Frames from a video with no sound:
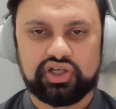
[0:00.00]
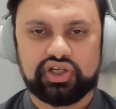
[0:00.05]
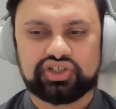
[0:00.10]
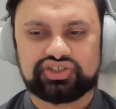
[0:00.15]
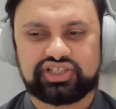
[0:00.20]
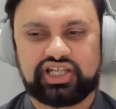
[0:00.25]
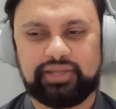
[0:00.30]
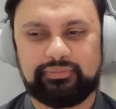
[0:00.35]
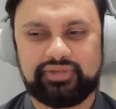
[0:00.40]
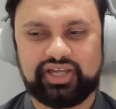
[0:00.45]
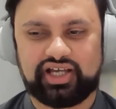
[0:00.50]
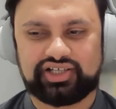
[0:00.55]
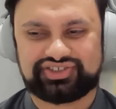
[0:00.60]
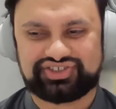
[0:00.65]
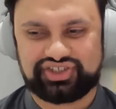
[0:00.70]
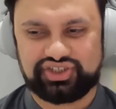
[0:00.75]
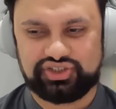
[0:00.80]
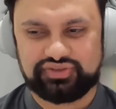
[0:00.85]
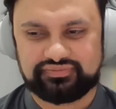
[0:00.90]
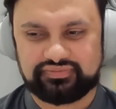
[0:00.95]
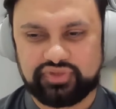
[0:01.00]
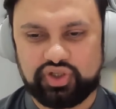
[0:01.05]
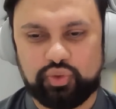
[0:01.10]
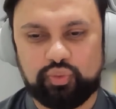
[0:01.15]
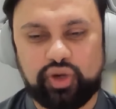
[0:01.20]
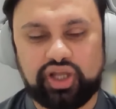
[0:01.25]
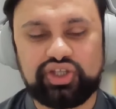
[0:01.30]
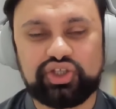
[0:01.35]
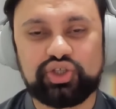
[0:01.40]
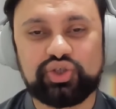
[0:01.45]
So let me ask you,
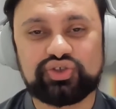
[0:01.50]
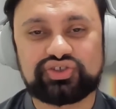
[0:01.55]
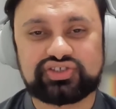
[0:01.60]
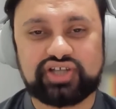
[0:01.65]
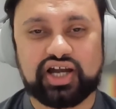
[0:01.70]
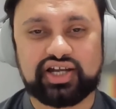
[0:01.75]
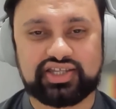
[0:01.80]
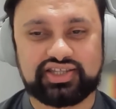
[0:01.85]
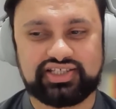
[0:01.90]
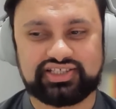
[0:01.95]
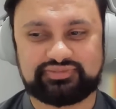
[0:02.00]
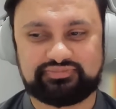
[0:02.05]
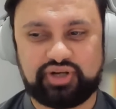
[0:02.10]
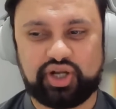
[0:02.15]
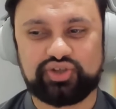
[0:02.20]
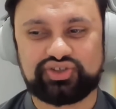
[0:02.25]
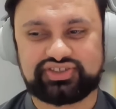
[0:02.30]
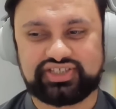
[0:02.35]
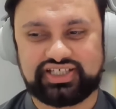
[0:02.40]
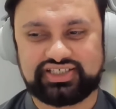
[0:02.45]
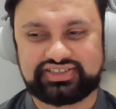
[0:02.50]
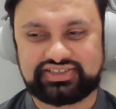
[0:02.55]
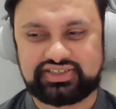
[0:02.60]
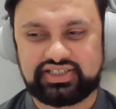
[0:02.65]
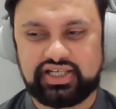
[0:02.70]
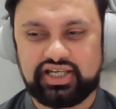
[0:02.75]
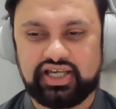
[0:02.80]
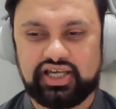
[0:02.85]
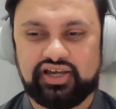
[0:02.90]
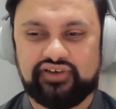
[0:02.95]
when you started this process,
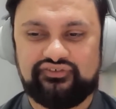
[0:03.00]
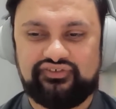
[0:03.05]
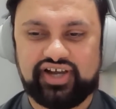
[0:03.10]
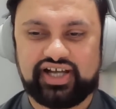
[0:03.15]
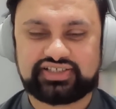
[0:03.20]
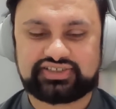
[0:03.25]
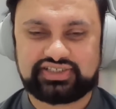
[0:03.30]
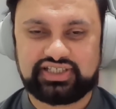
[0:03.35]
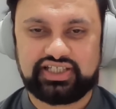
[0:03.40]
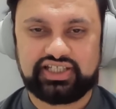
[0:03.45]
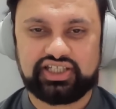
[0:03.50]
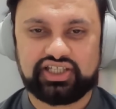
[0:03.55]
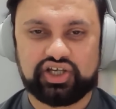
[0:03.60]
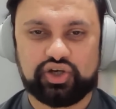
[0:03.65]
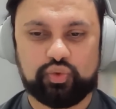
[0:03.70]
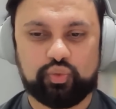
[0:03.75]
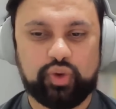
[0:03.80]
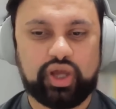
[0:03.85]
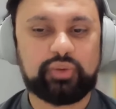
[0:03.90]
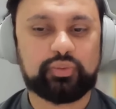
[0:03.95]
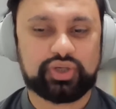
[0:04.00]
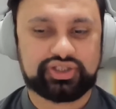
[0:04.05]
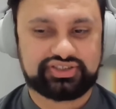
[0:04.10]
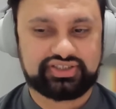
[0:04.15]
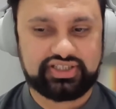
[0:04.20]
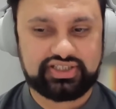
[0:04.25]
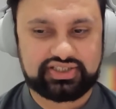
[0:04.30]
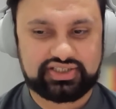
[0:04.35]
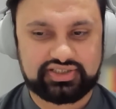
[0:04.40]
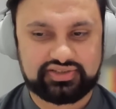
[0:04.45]
firstly, when was
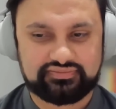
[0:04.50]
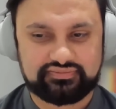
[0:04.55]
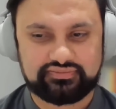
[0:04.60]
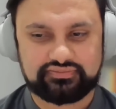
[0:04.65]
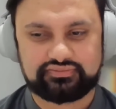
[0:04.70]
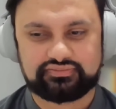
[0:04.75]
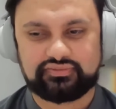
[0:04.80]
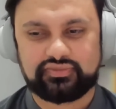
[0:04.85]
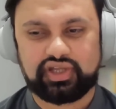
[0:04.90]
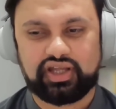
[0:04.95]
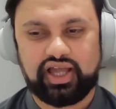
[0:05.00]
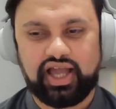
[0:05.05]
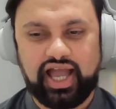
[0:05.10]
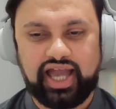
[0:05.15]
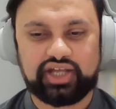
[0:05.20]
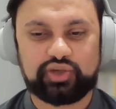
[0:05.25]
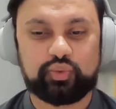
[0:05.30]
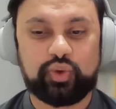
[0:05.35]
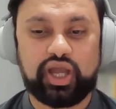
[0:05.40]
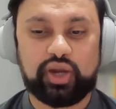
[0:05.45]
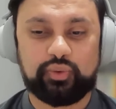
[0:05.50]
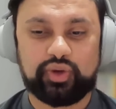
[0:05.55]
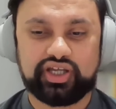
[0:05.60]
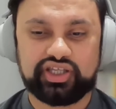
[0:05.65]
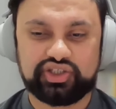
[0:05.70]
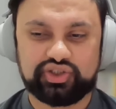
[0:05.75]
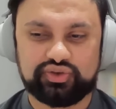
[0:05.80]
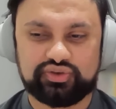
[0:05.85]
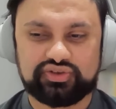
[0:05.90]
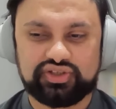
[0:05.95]
it? And where were
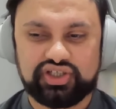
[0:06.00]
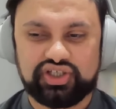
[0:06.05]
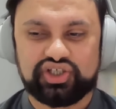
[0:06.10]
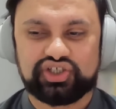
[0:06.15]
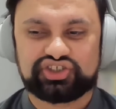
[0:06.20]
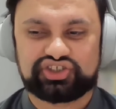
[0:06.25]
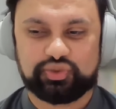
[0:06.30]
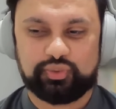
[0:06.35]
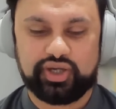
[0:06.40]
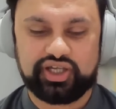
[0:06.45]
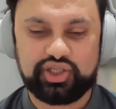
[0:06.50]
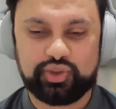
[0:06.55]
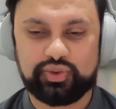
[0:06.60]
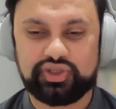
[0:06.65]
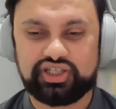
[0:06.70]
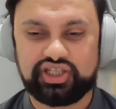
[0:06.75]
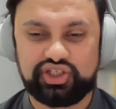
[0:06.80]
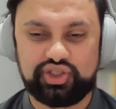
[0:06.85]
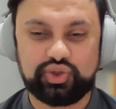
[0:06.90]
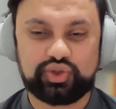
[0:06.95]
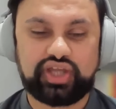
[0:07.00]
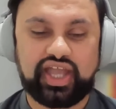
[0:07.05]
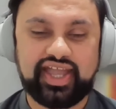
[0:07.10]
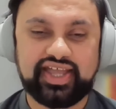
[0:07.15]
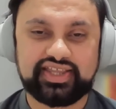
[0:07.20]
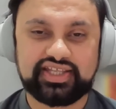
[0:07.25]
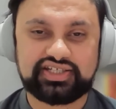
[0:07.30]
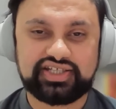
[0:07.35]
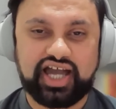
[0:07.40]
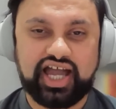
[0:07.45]
you? So were you in the UK
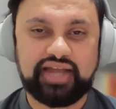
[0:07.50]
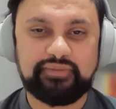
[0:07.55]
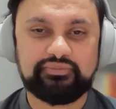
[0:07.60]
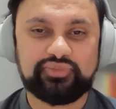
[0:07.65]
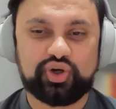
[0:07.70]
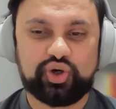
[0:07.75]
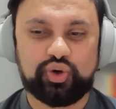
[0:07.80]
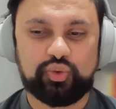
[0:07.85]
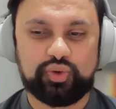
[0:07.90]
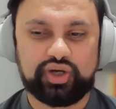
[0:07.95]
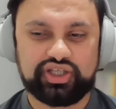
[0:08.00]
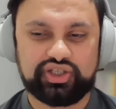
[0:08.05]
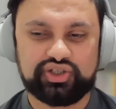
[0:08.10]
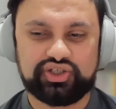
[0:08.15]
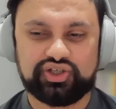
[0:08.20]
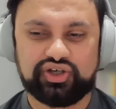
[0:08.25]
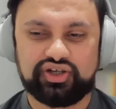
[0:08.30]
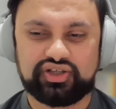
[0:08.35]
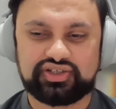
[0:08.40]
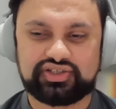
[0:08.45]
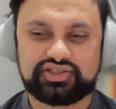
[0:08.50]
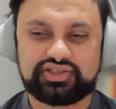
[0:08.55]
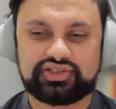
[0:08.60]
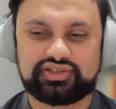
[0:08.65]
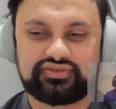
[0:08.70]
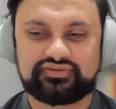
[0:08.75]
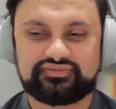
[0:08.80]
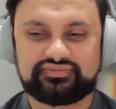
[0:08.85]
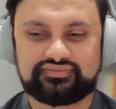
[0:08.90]
at the time or were you not?